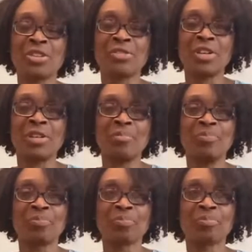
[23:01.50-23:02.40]

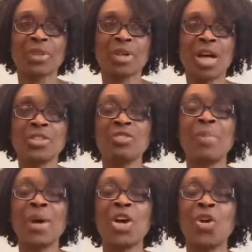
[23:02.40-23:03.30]
of out of
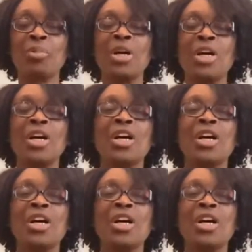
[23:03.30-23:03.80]
my home